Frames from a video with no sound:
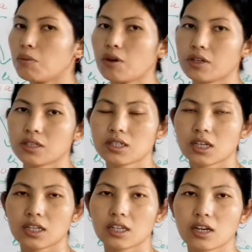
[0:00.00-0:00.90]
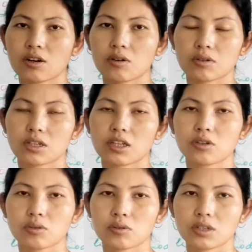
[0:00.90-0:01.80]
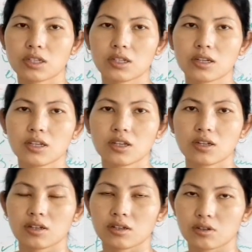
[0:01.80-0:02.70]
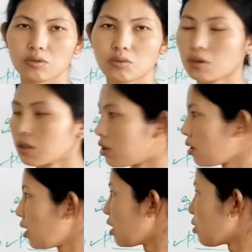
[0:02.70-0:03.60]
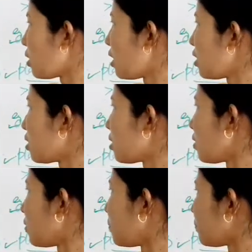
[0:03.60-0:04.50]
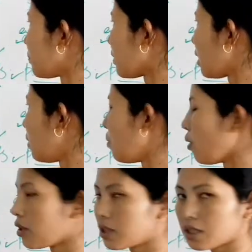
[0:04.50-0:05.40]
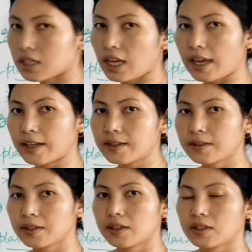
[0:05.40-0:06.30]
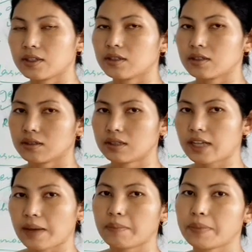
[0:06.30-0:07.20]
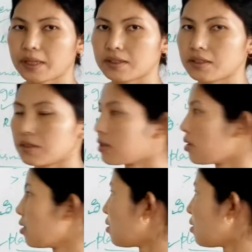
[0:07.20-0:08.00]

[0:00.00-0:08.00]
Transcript: moist area, or they grow in water, as well as moist and damp places,